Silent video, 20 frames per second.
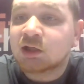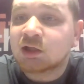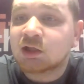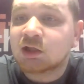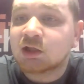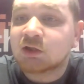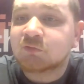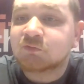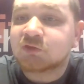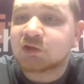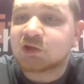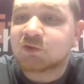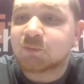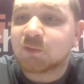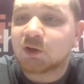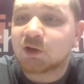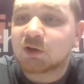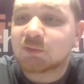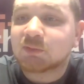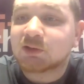If this
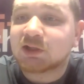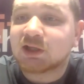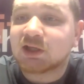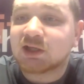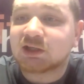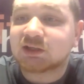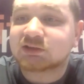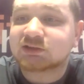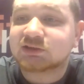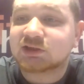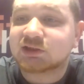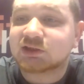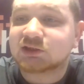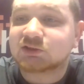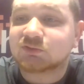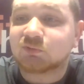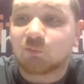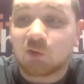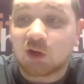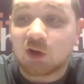Pokemon has at
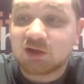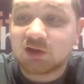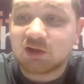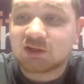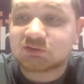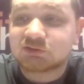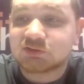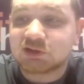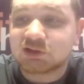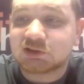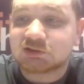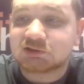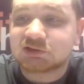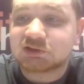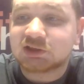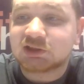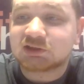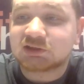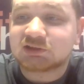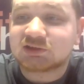least one extra
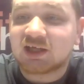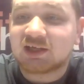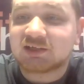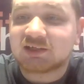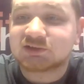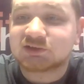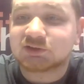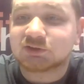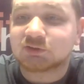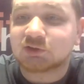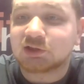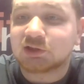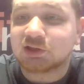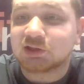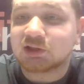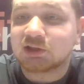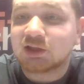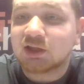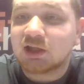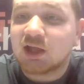energy attached to
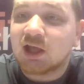it,